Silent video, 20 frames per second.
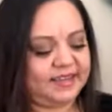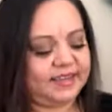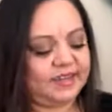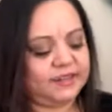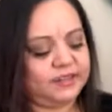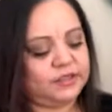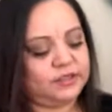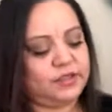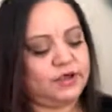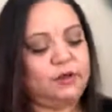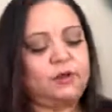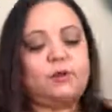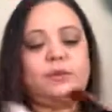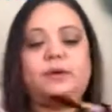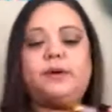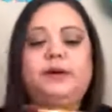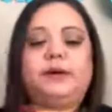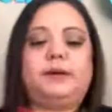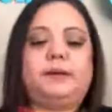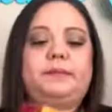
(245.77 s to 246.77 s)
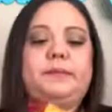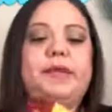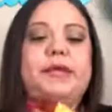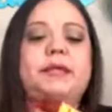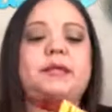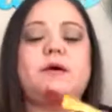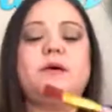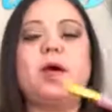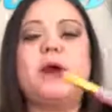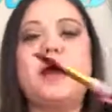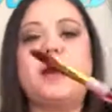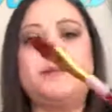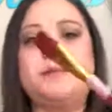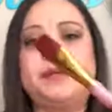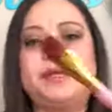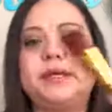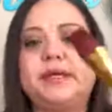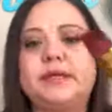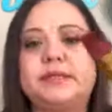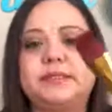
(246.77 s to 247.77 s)
So Hello
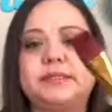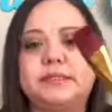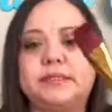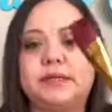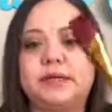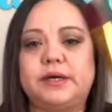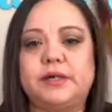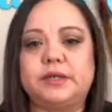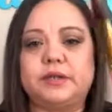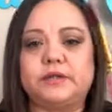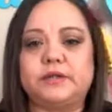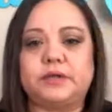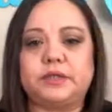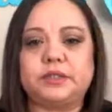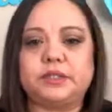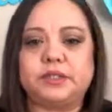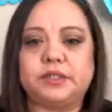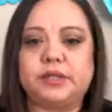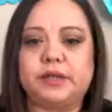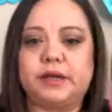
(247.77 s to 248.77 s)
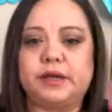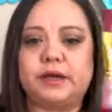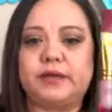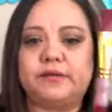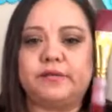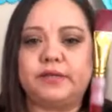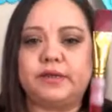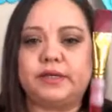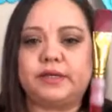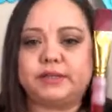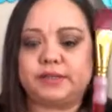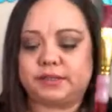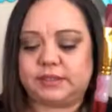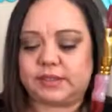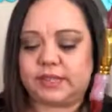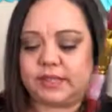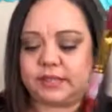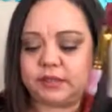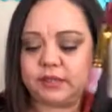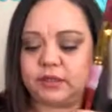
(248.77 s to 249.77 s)
Hobby is the other version of this.
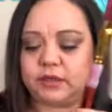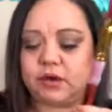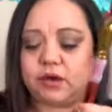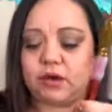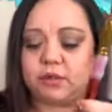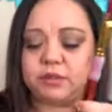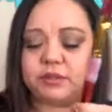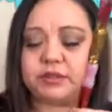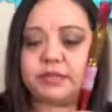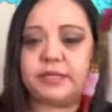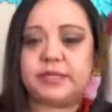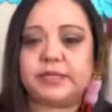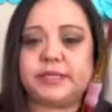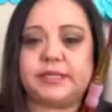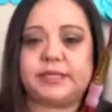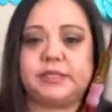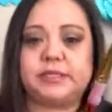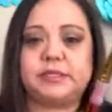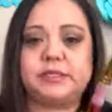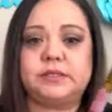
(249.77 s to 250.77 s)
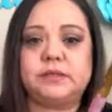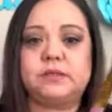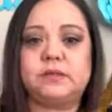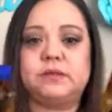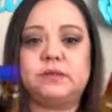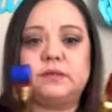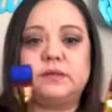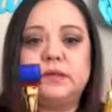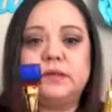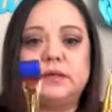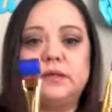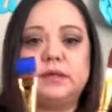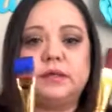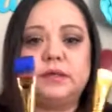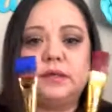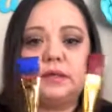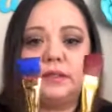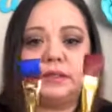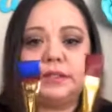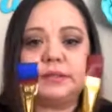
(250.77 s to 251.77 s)
They look almost identical
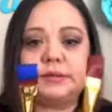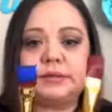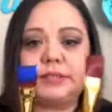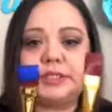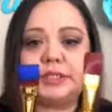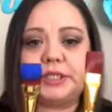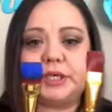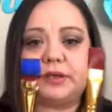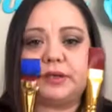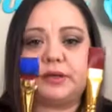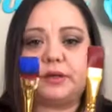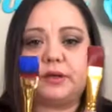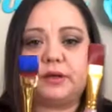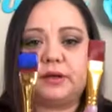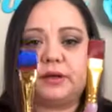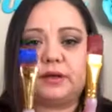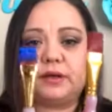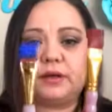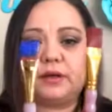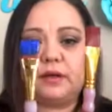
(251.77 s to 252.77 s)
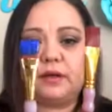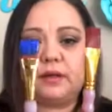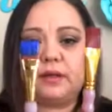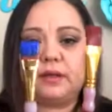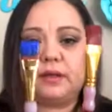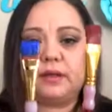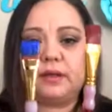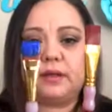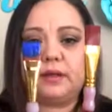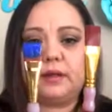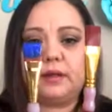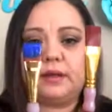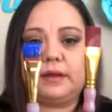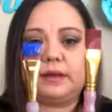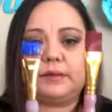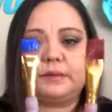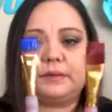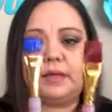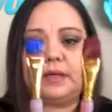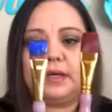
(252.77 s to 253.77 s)
to each other.
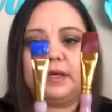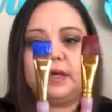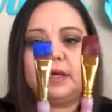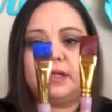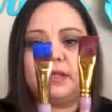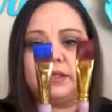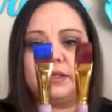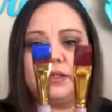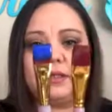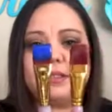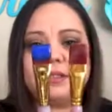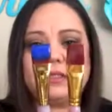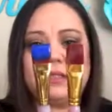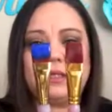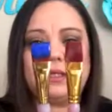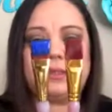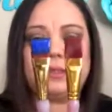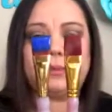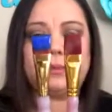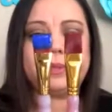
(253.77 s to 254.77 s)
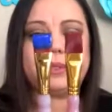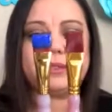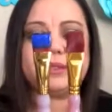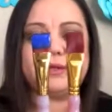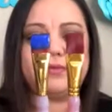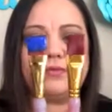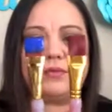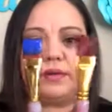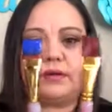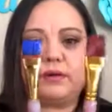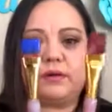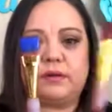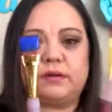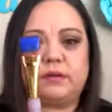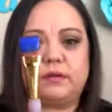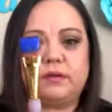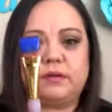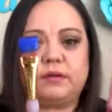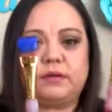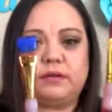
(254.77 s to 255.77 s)
The color is a little bit different
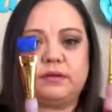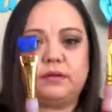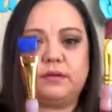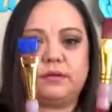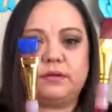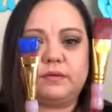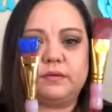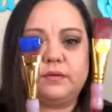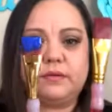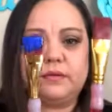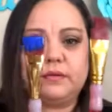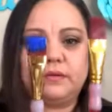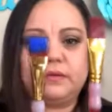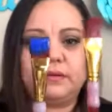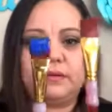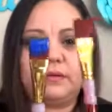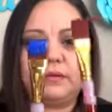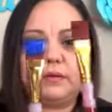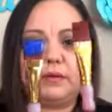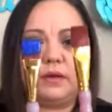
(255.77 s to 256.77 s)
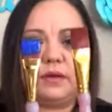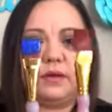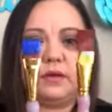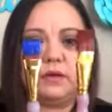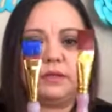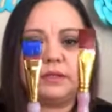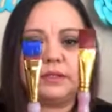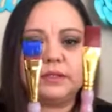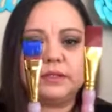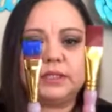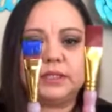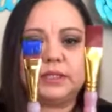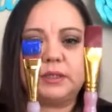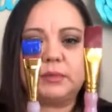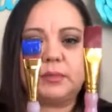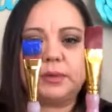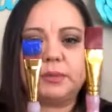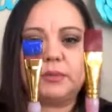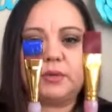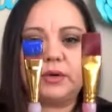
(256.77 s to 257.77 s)
on, the gold is a little
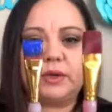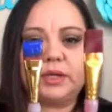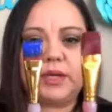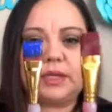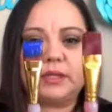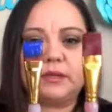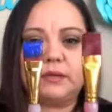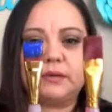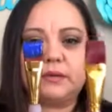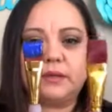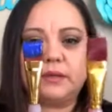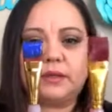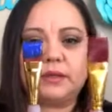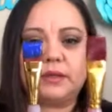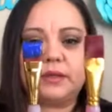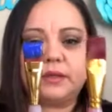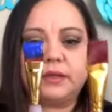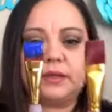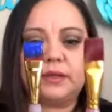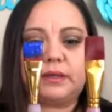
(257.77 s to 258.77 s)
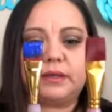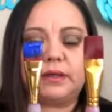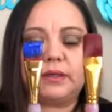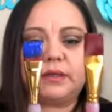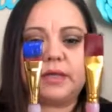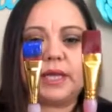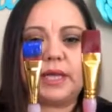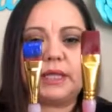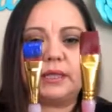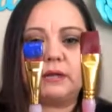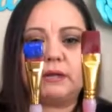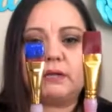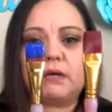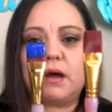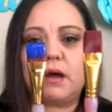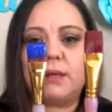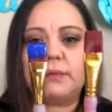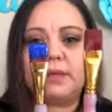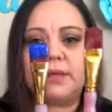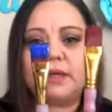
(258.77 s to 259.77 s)
bit more yellow on the
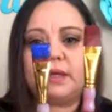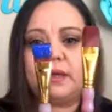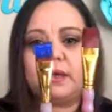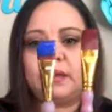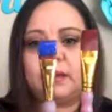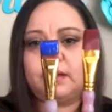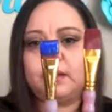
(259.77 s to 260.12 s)
Hello Hobby.